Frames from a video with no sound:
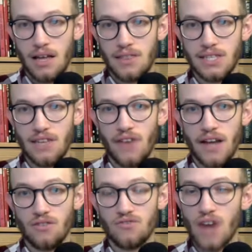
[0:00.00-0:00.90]
This I
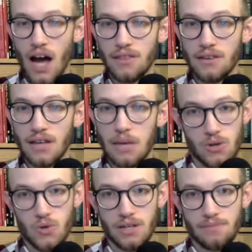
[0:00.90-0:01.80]
find rather
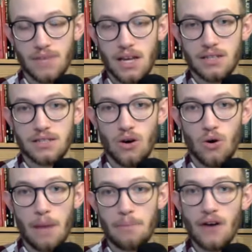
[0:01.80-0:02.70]
amusing.
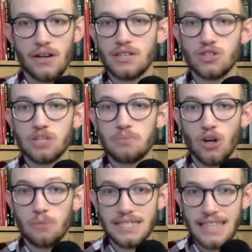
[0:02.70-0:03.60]
So apparently you just
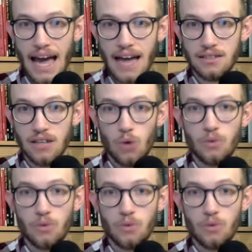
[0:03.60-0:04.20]
become sad